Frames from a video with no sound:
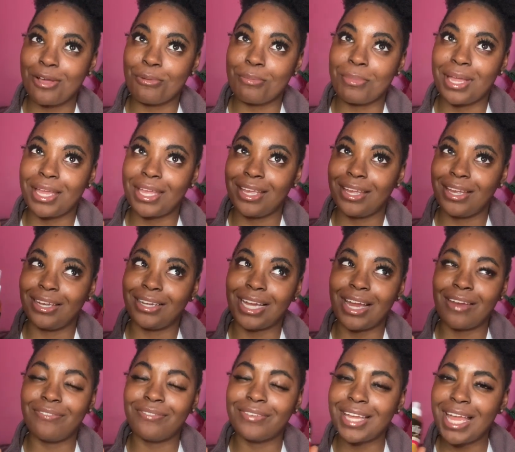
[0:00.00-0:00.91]
on my
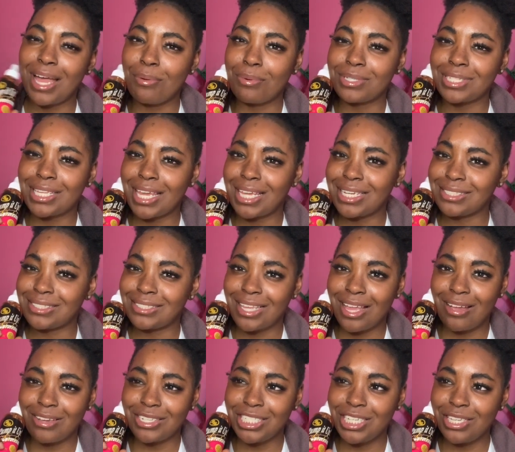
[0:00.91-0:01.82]
hair. I forgot what kind of
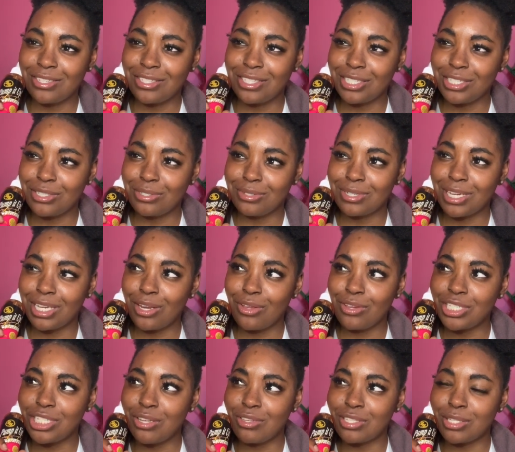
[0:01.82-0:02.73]
style she used to do. I
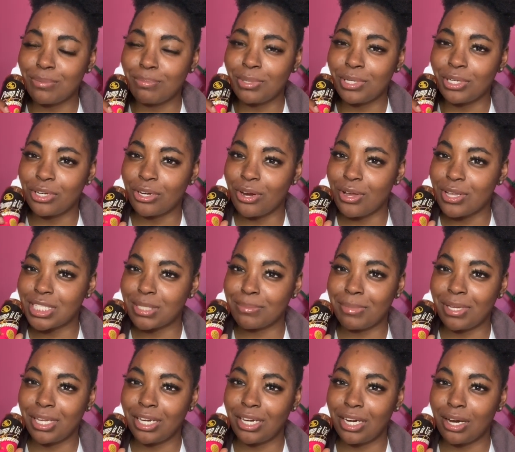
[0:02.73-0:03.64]
know she used to put curls in
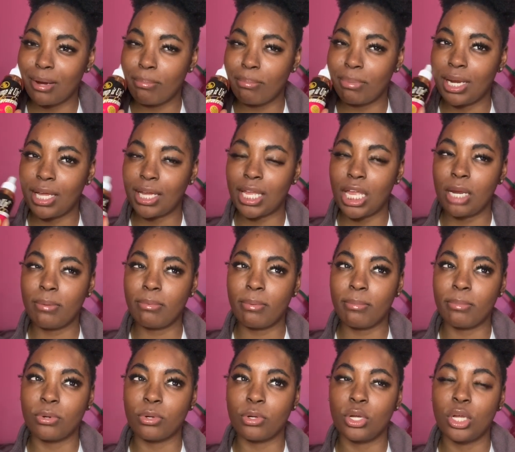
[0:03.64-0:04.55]
my hair, but I can't
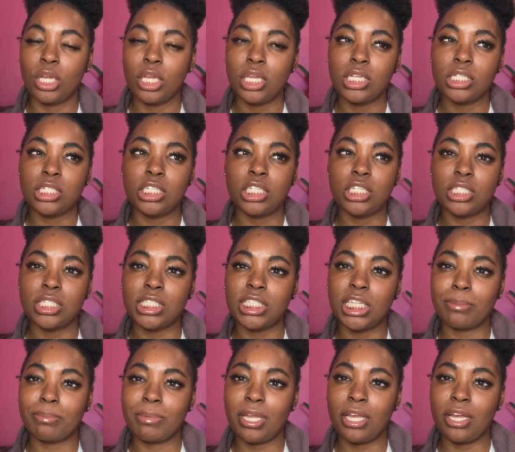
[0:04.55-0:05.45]
remember. She used to
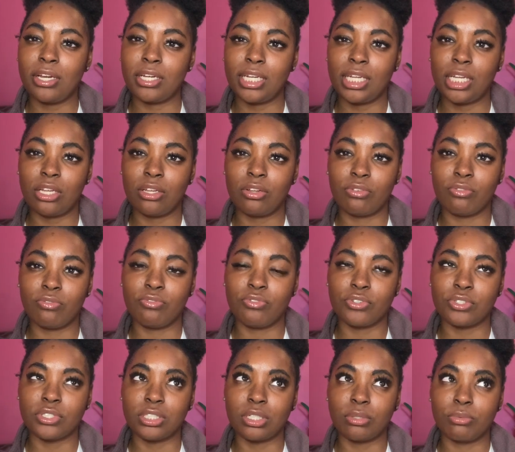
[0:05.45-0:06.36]
slick my hair down
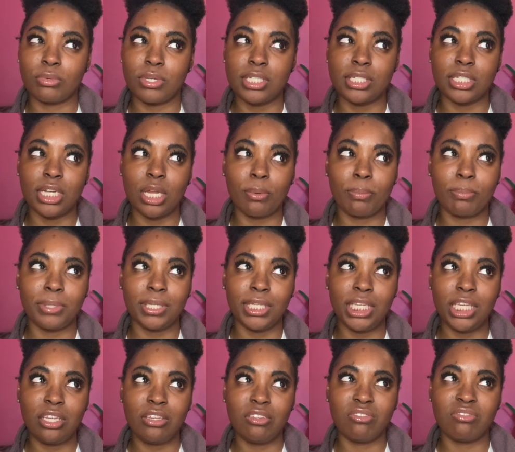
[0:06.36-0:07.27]
for some reason, I
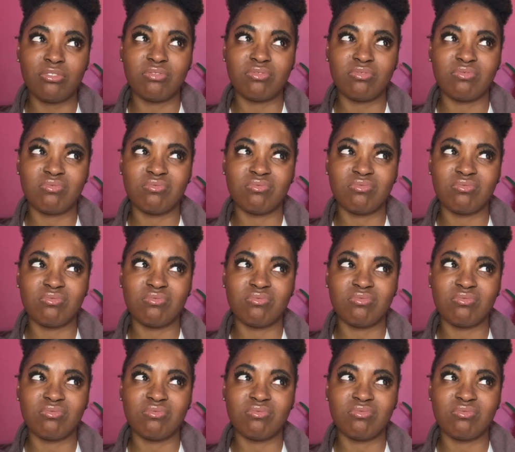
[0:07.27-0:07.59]
believe.